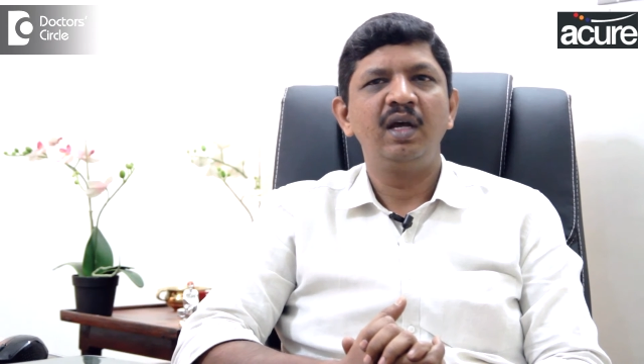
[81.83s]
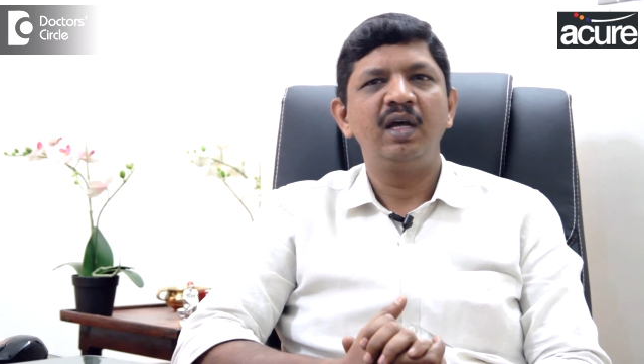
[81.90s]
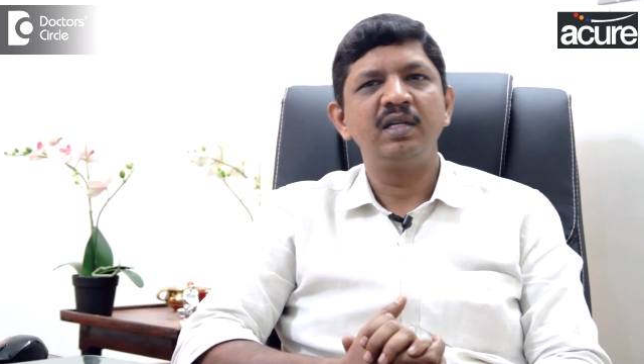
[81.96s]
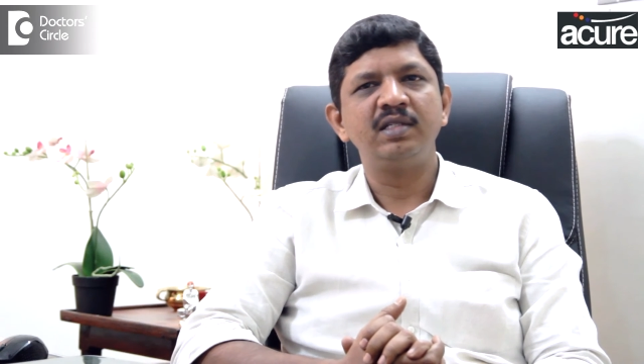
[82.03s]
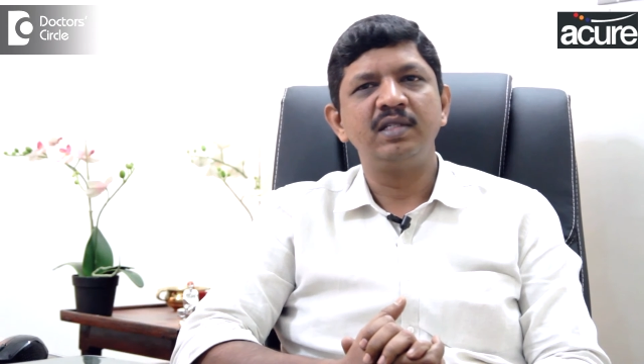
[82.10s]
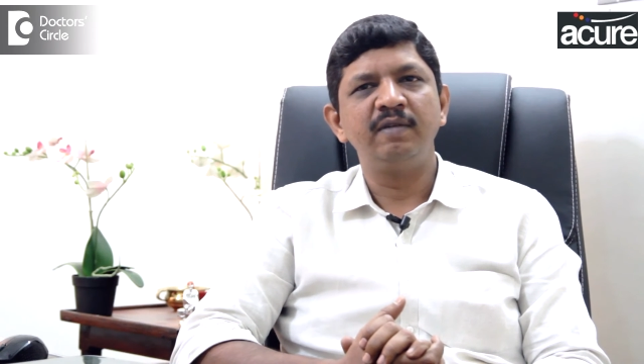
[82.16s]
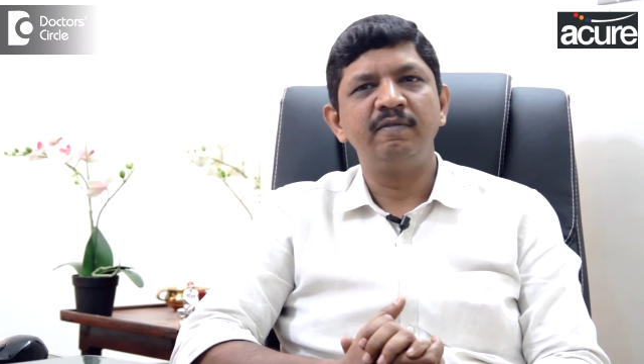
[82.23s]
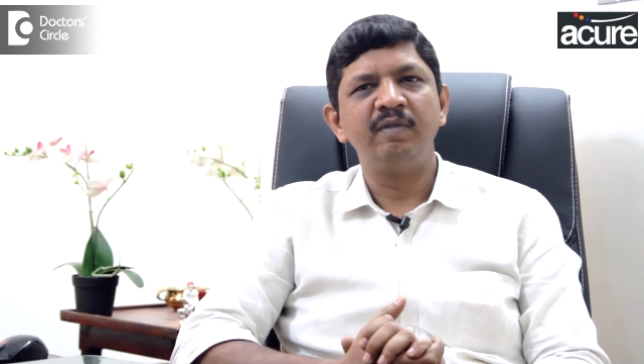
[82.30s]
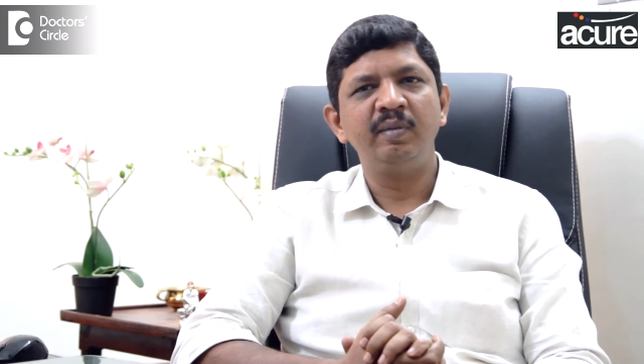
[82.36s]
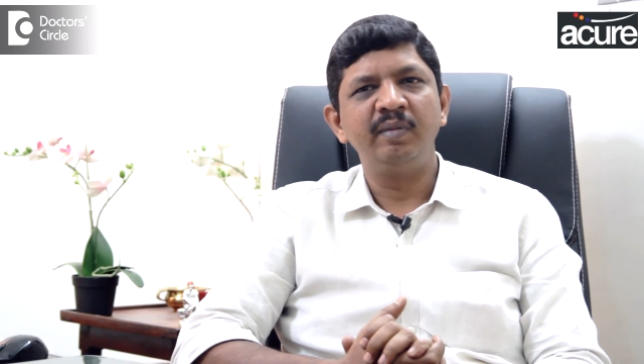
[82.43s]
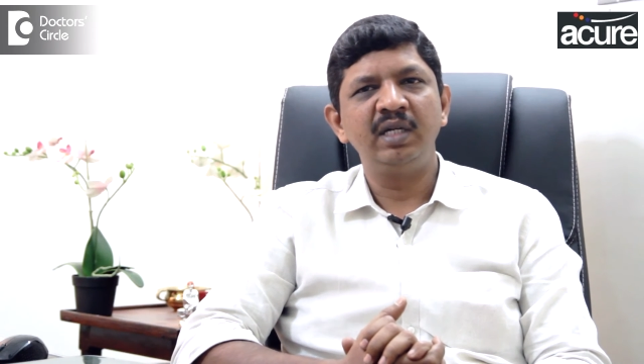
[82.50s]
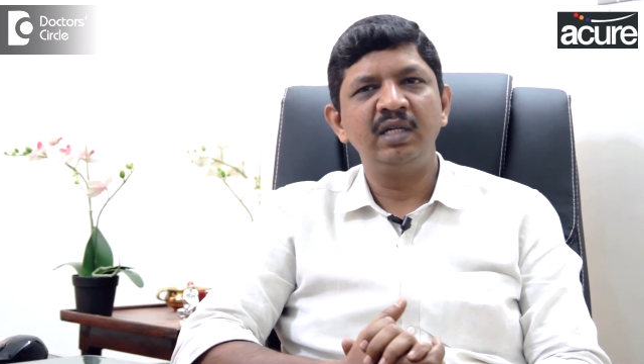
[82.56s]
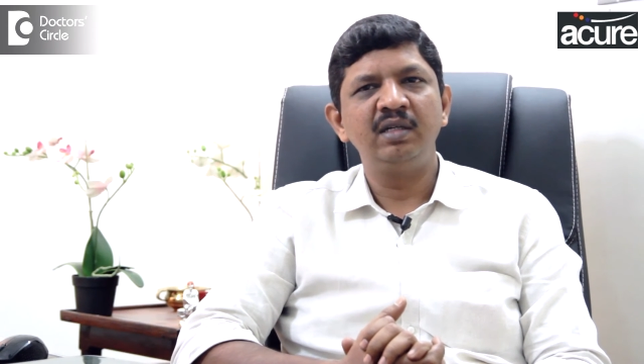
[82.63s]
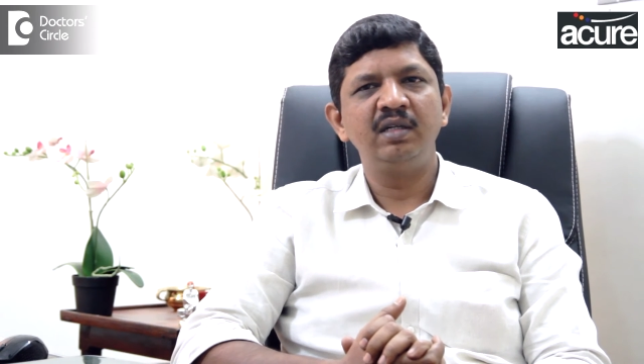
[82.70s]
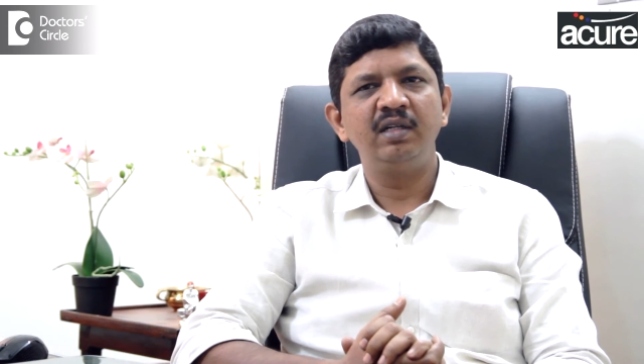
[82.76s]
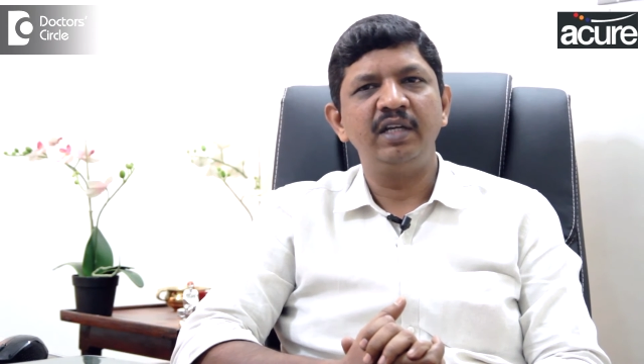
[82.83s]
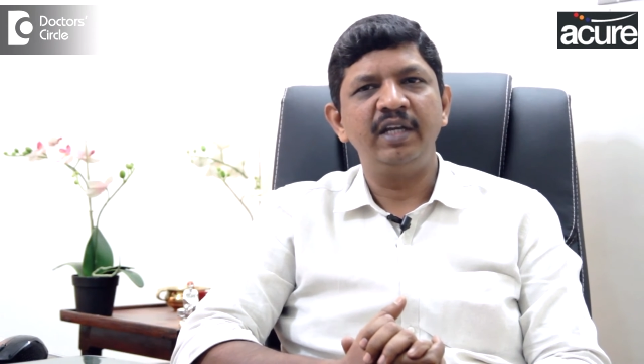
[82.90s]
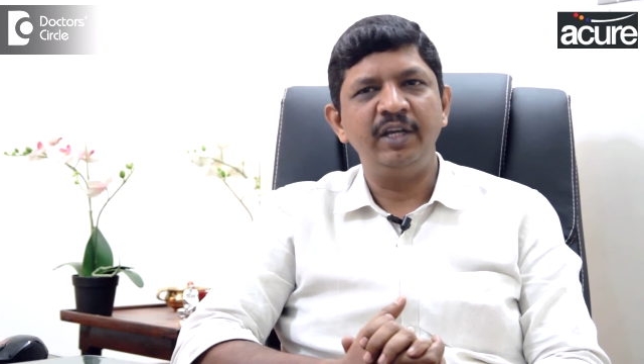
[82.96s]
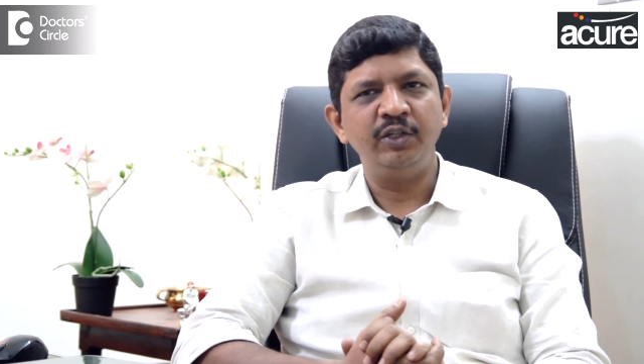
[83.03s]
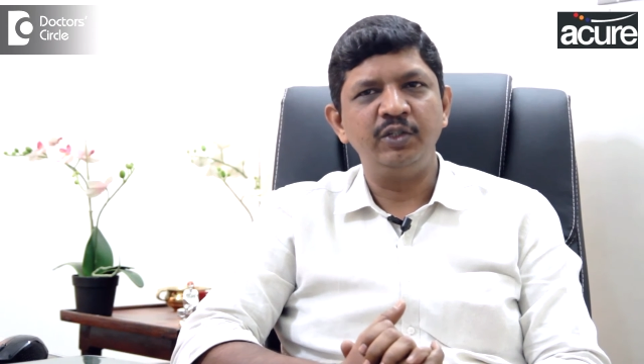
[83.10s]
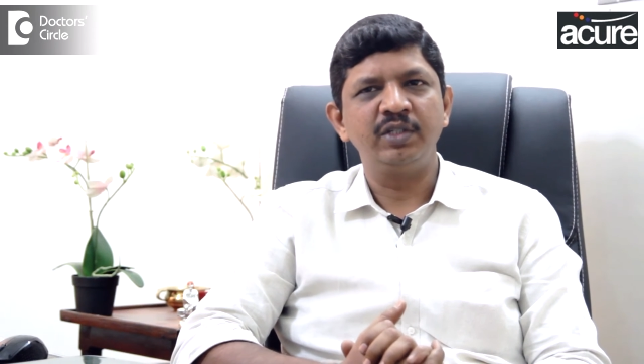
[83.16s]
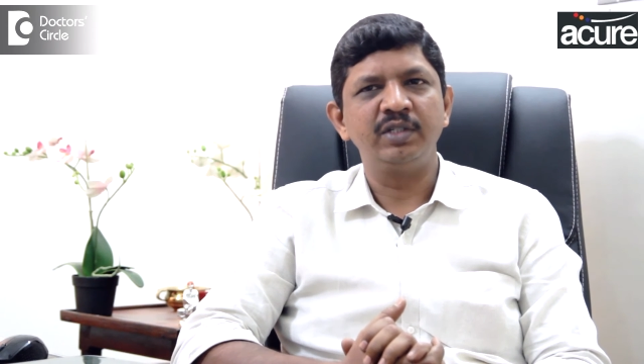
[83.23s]
As the woman
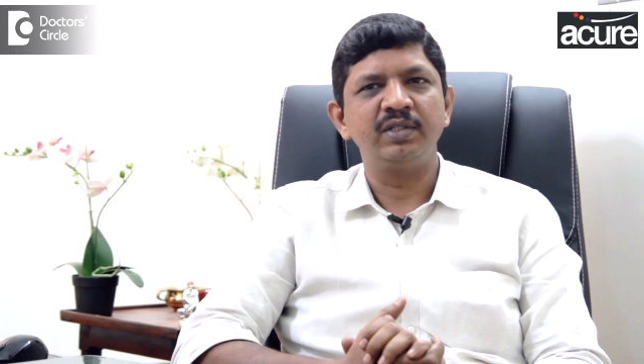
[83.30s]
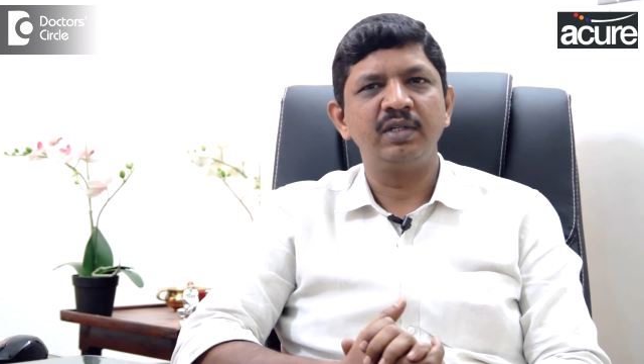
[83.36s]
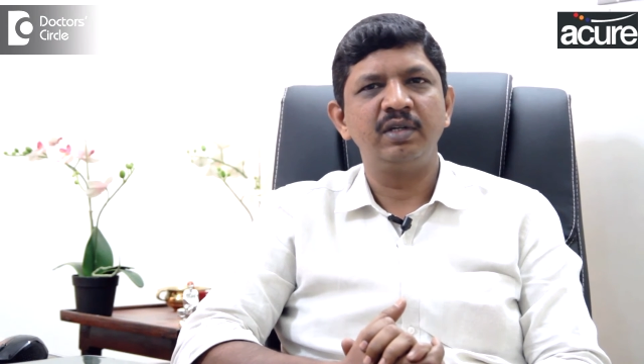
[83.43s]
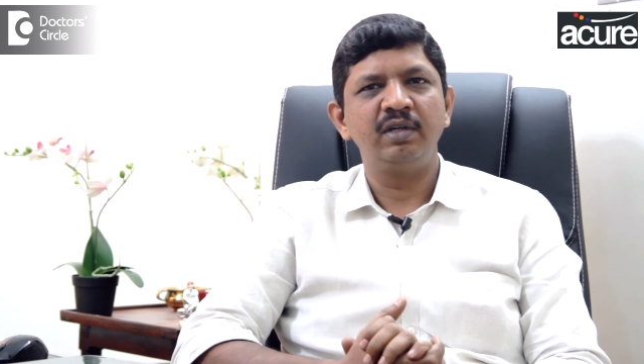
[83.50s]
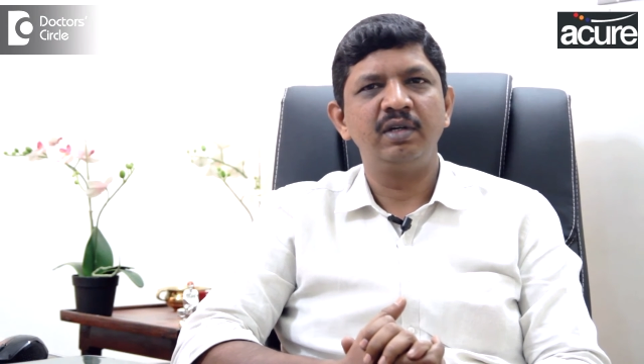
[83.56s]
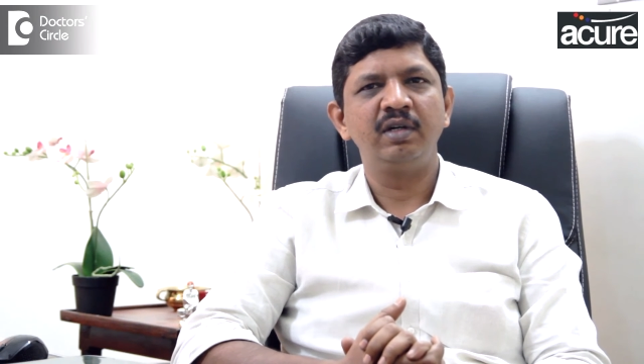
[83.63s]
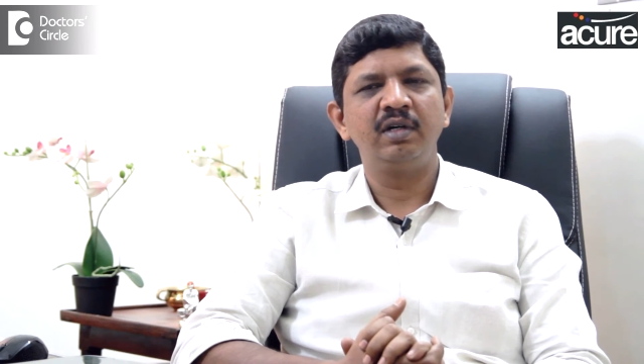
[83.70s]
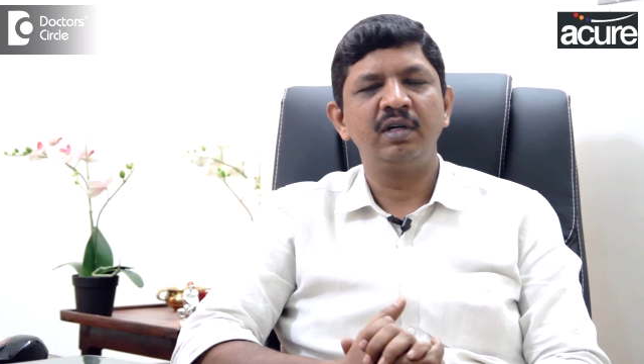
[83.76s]
ages,